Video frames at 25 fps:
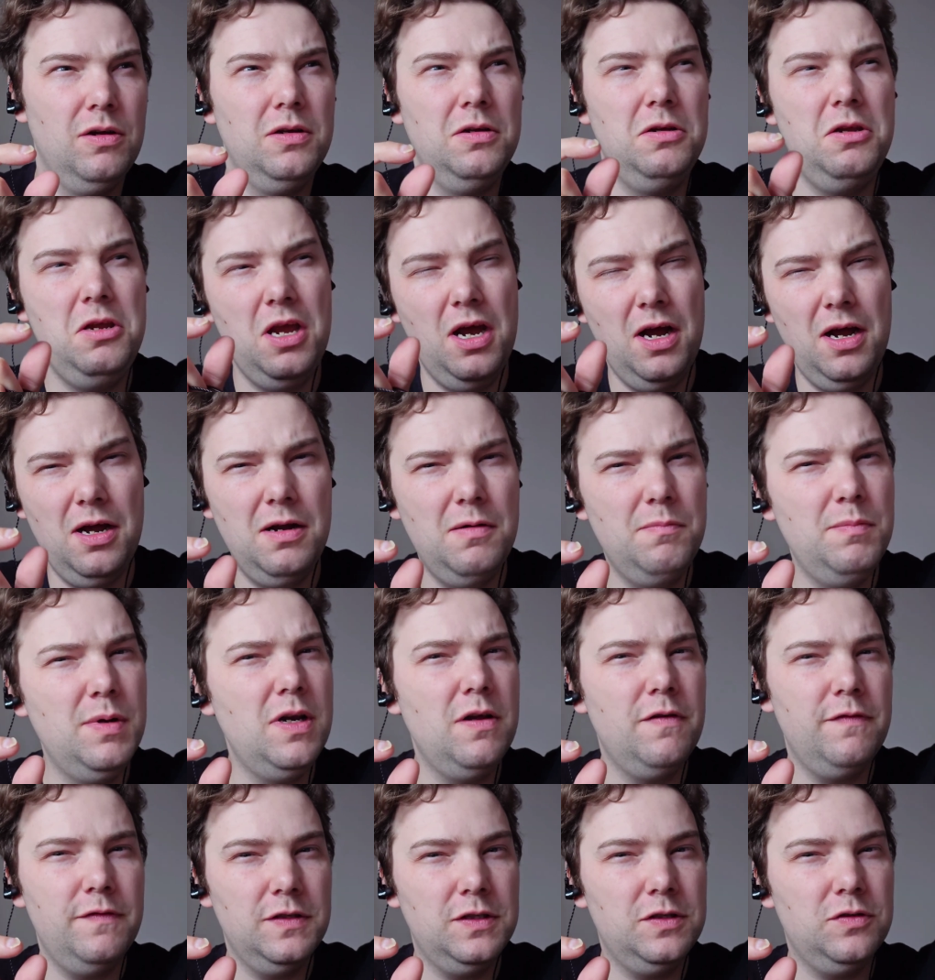a bit
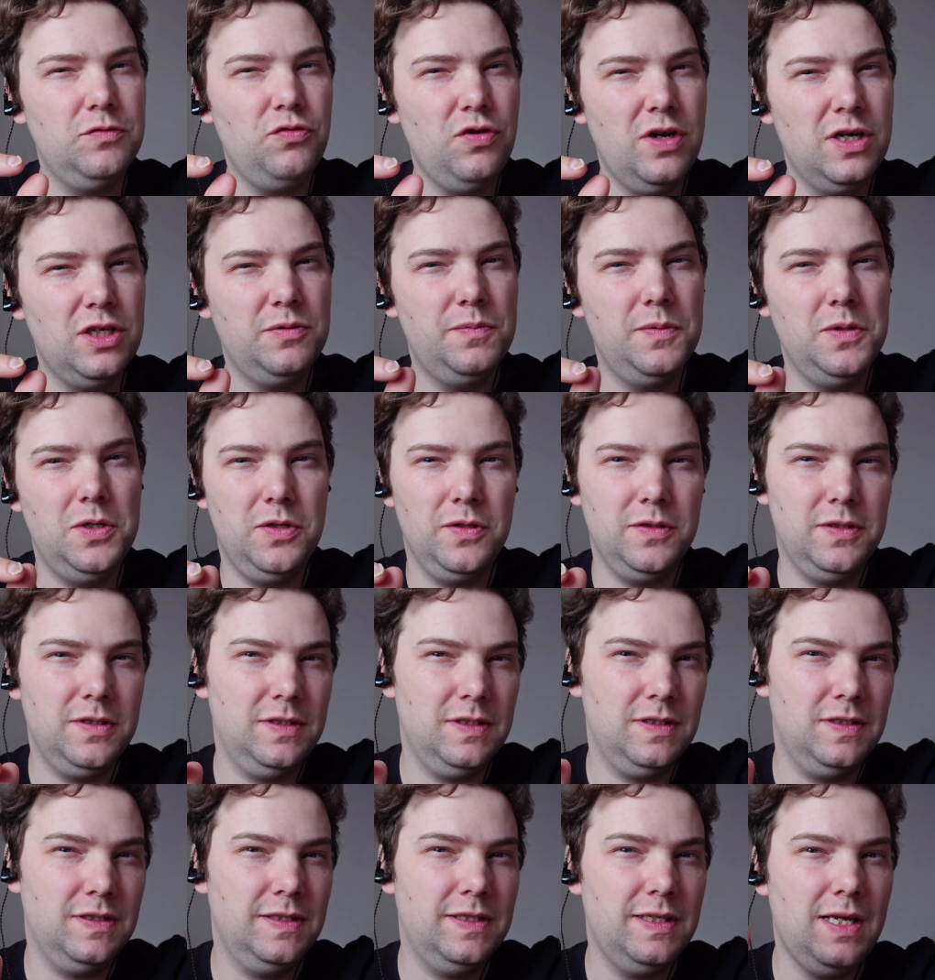of a stretch, because
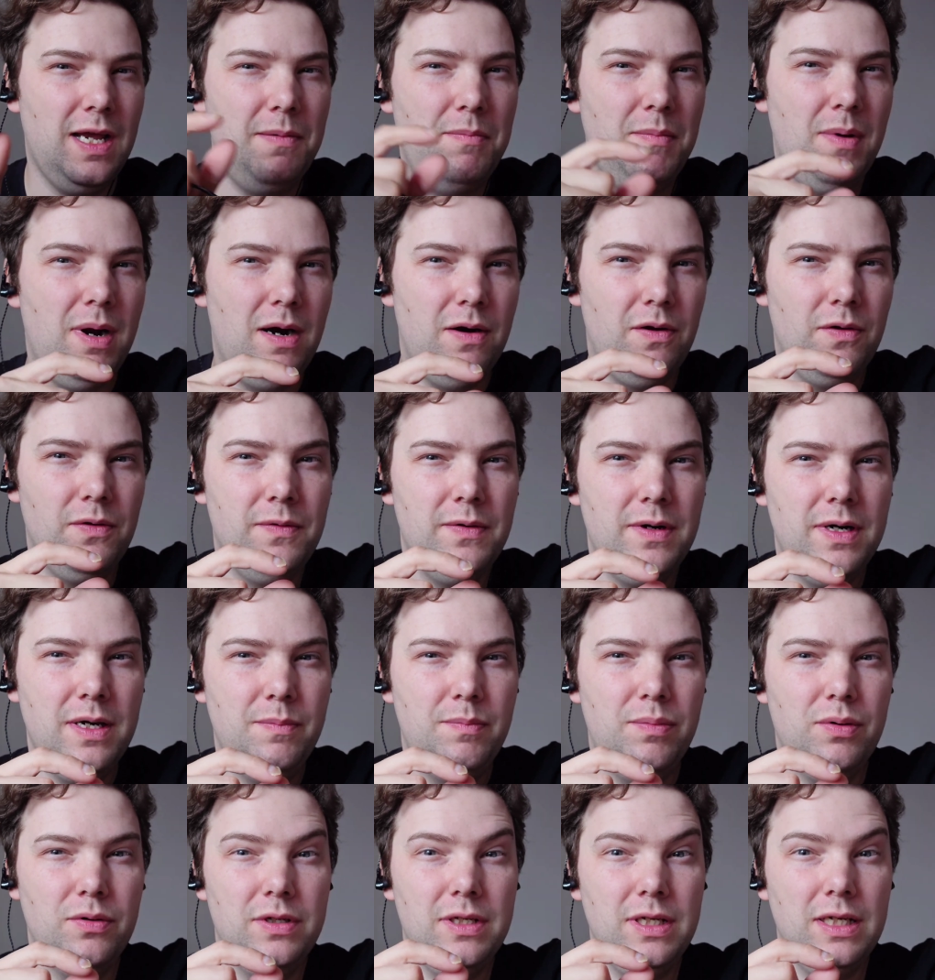some are already
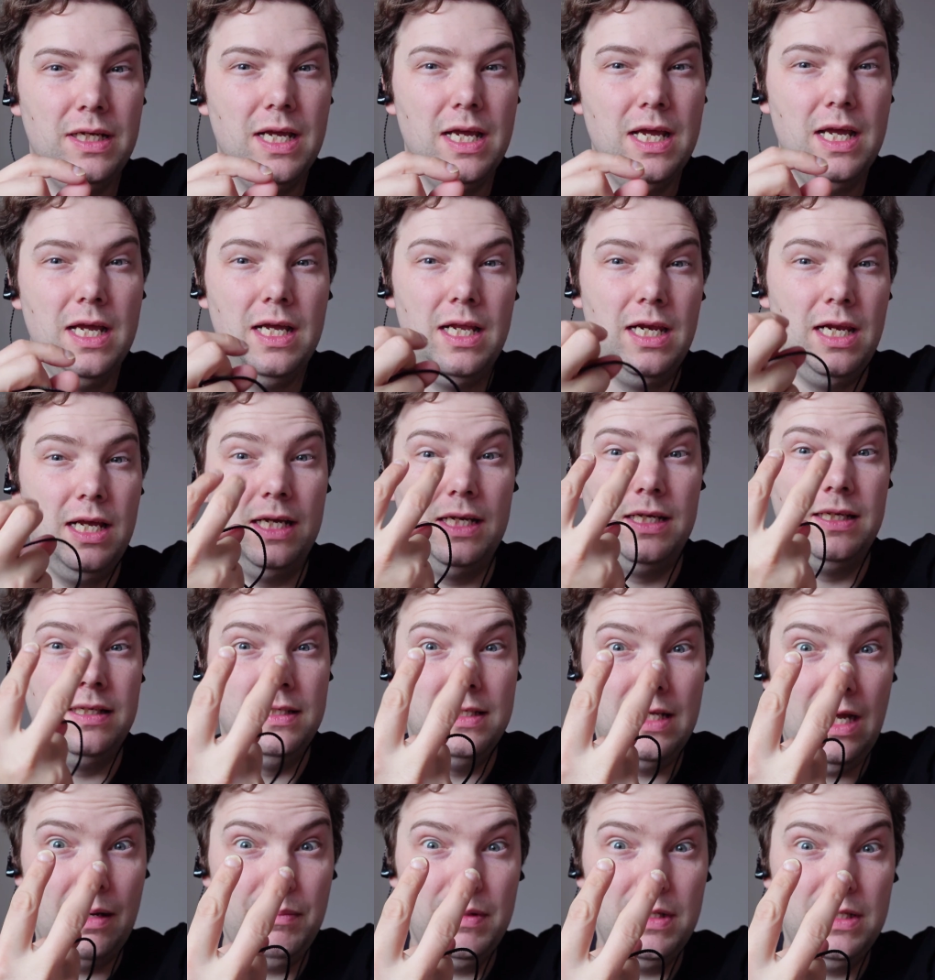putting like
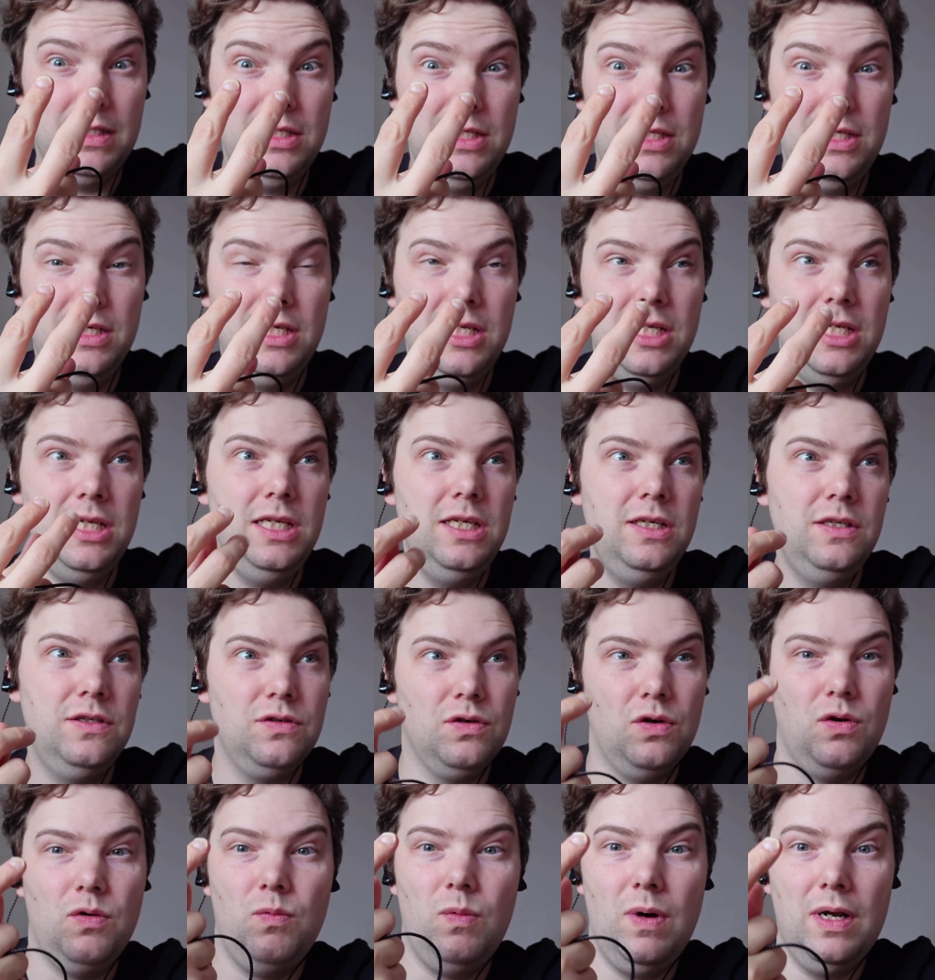double DDs
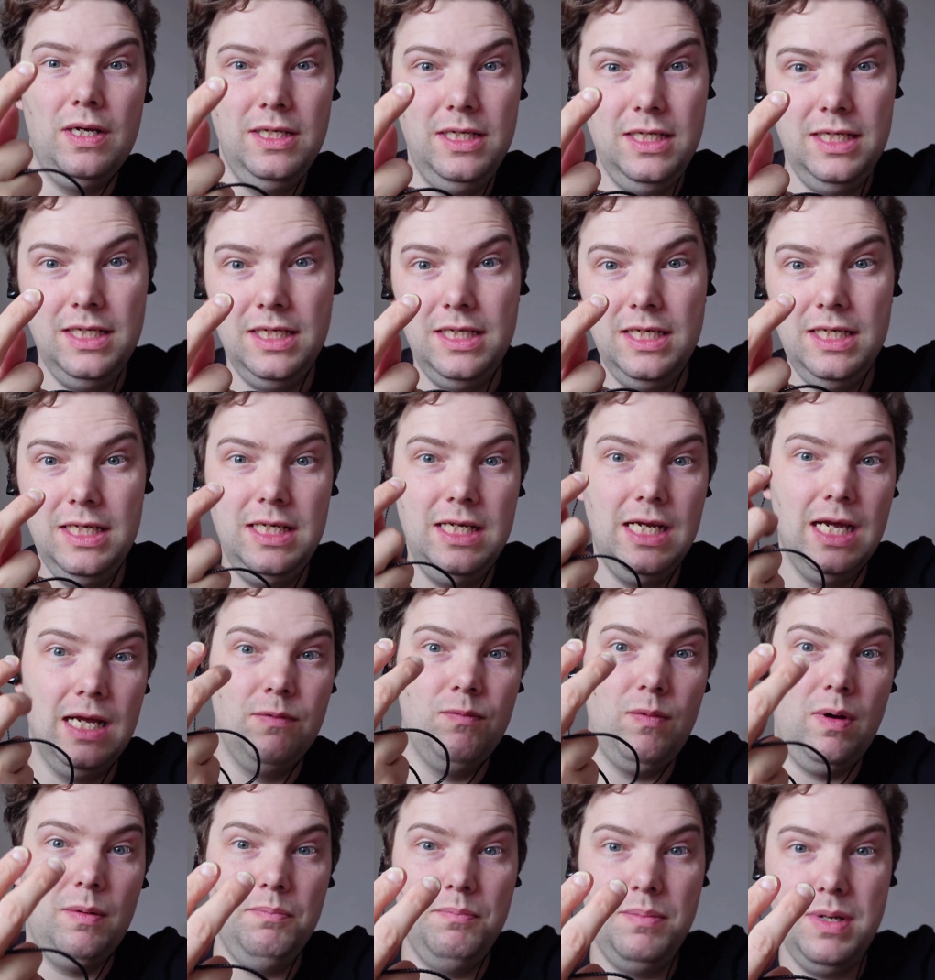or one DD
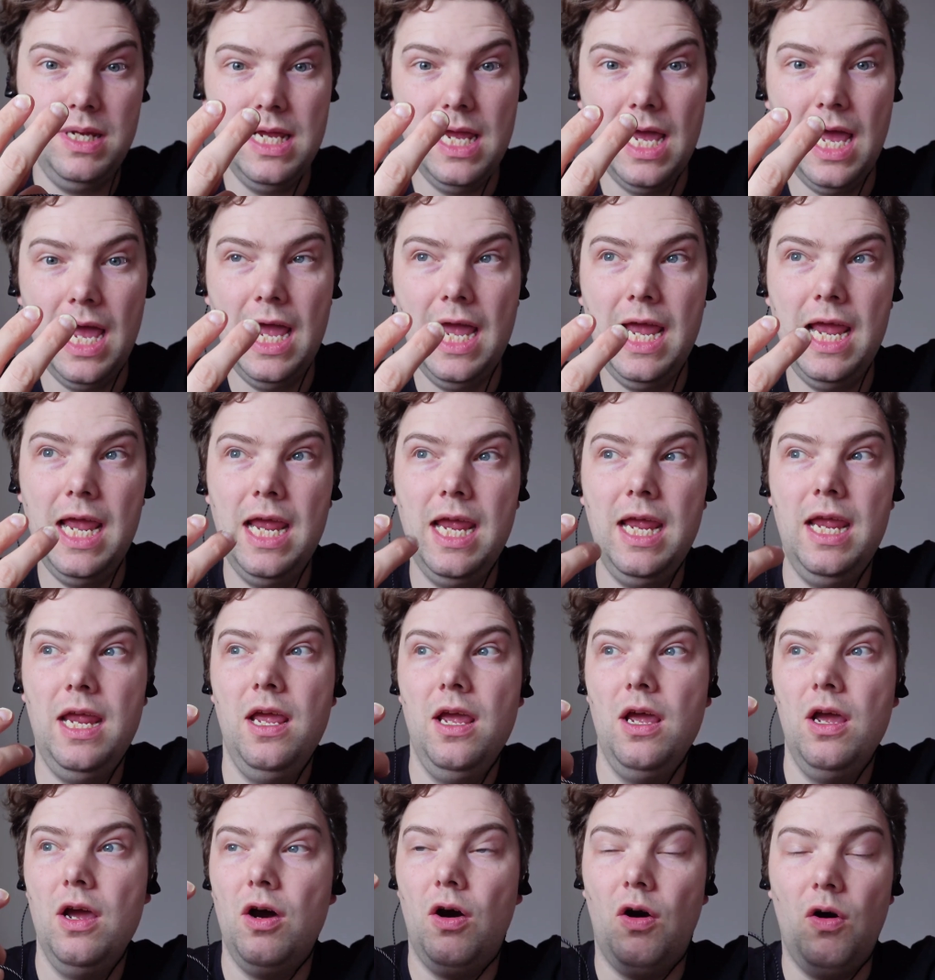and one BA,
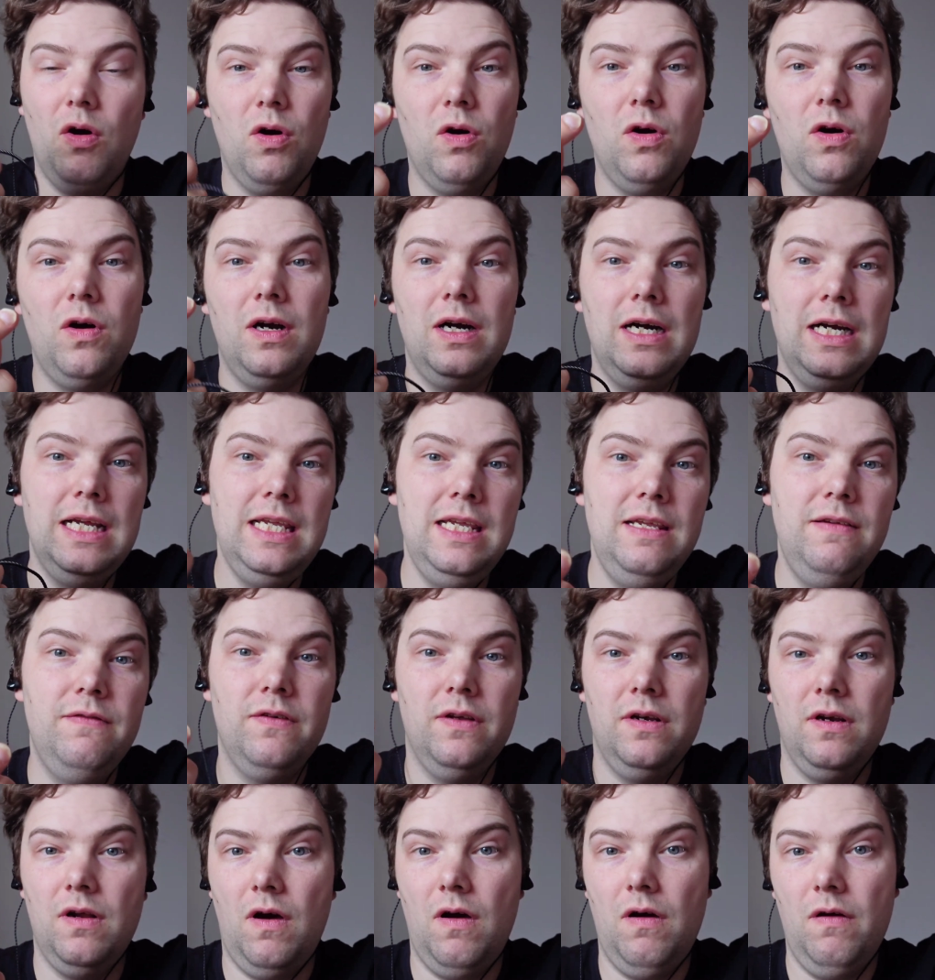or
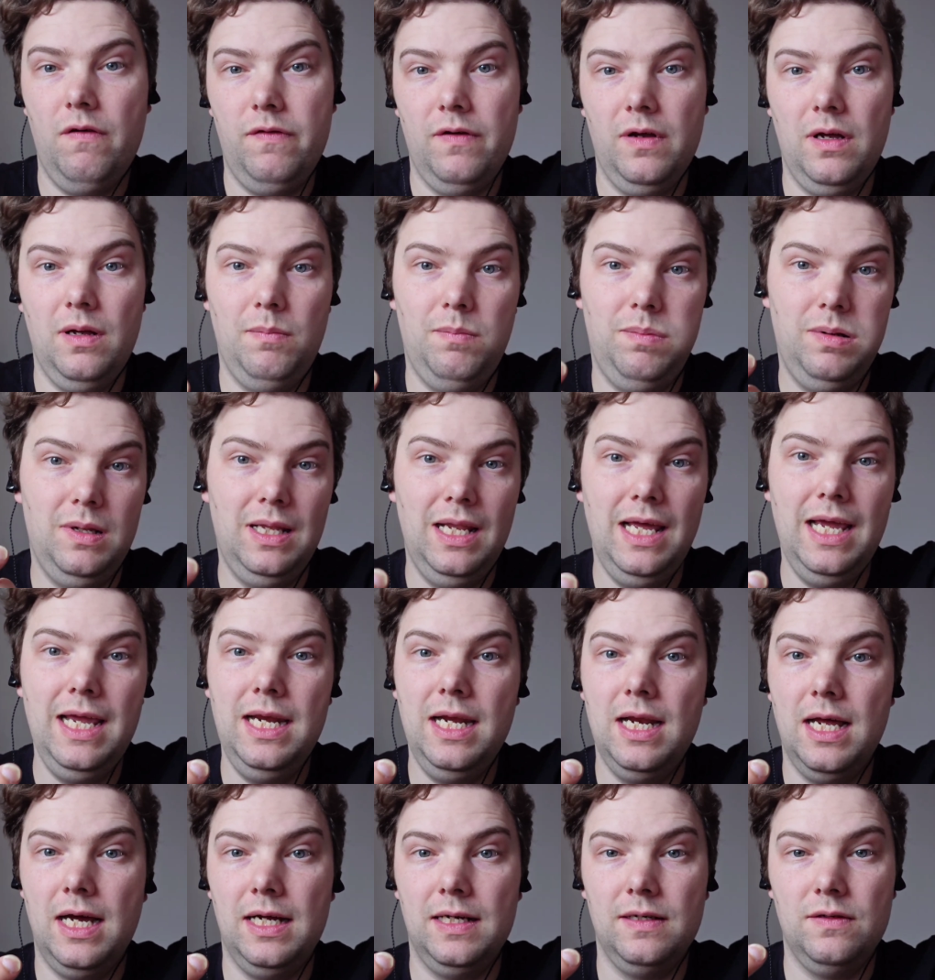even offer a
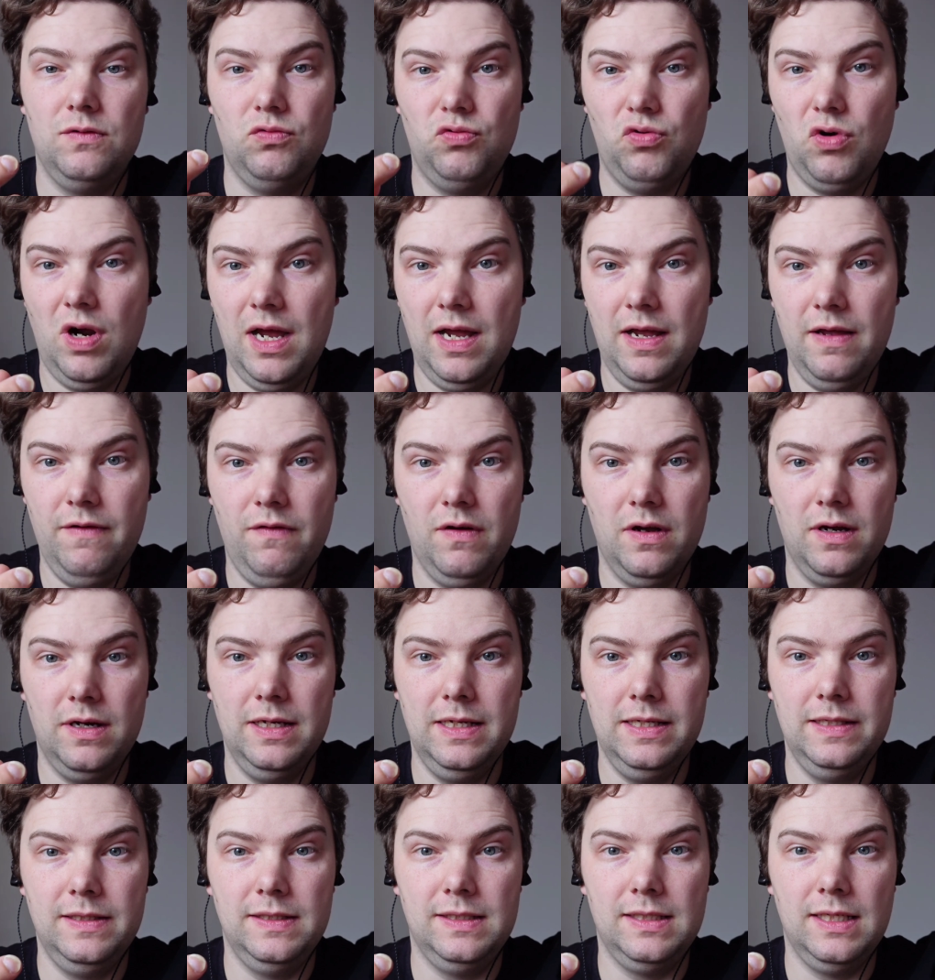planar driver
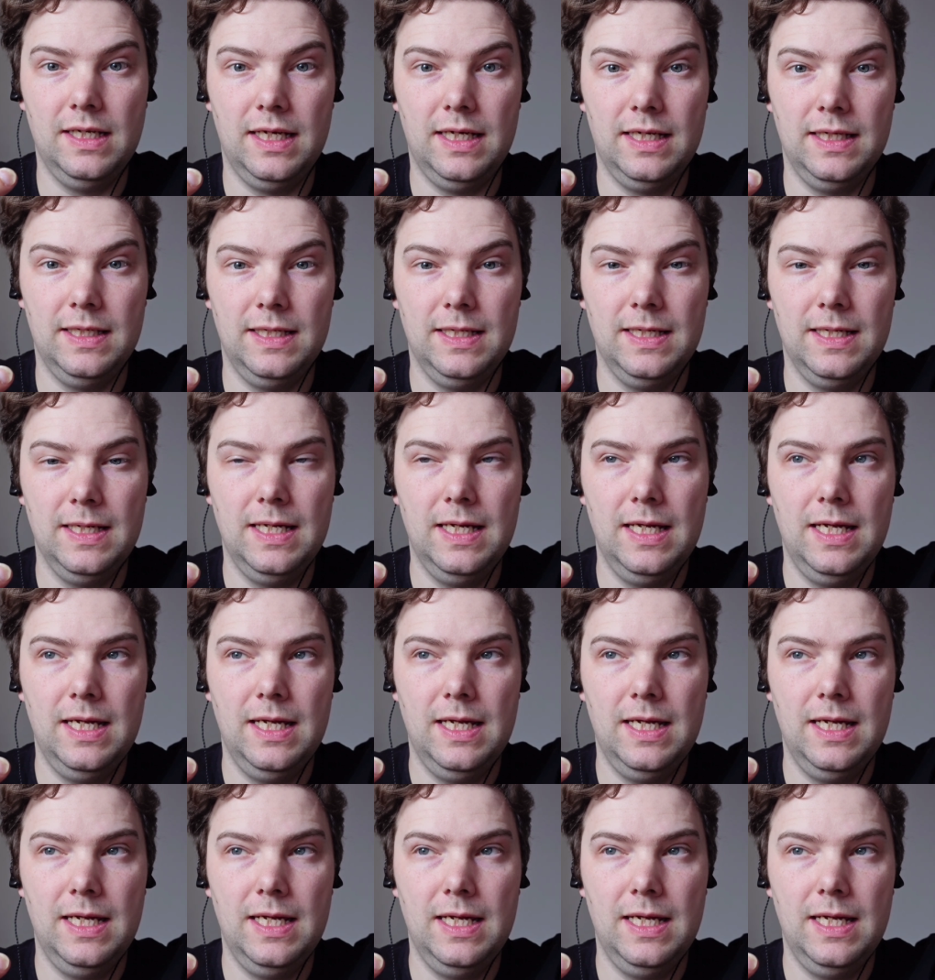inside.